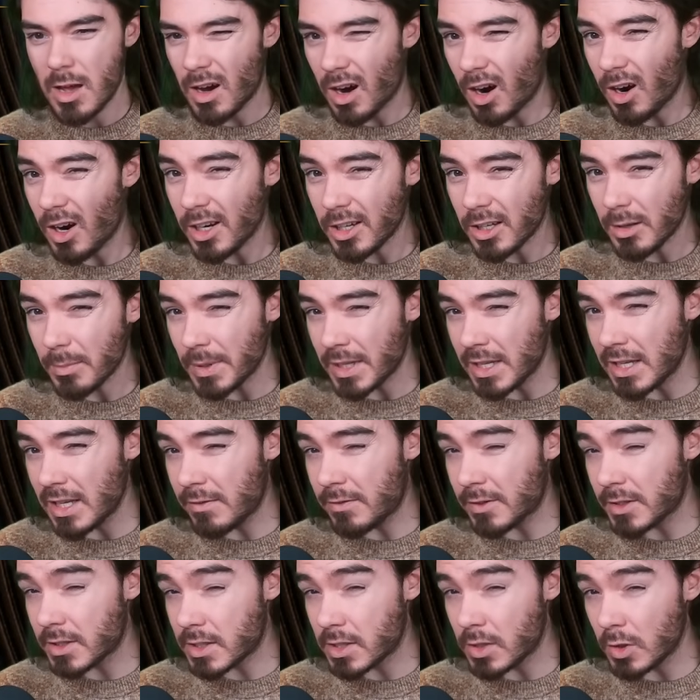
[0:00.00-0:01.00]
arguably
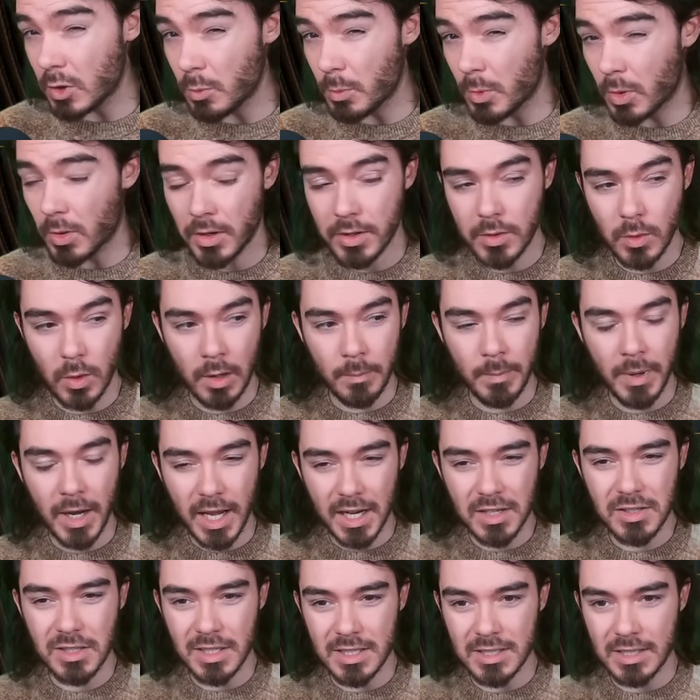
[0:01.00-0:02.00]
even two more, though I might
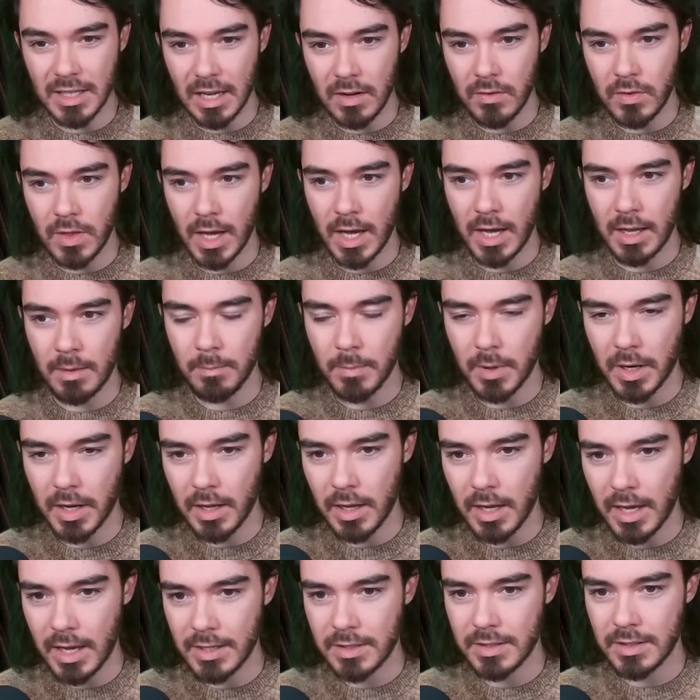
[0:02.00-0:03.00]
actually save that and buy
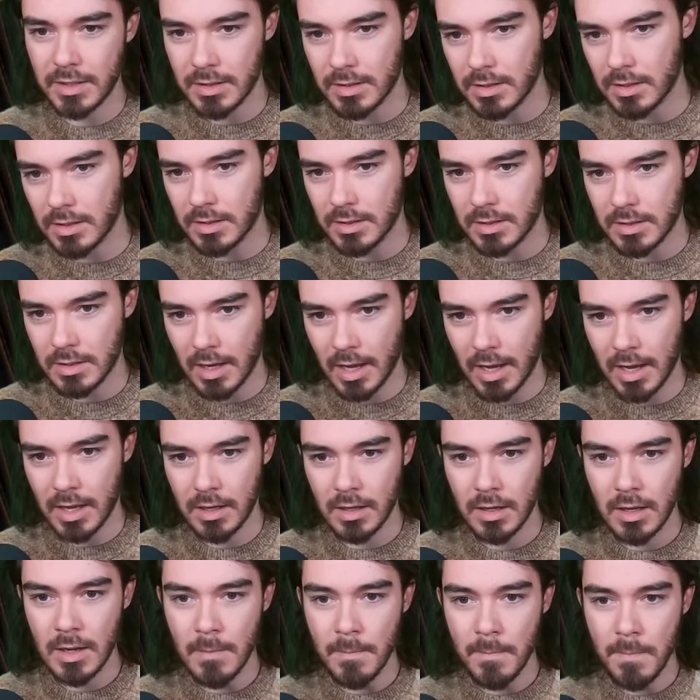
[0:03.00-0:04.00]
essence instead.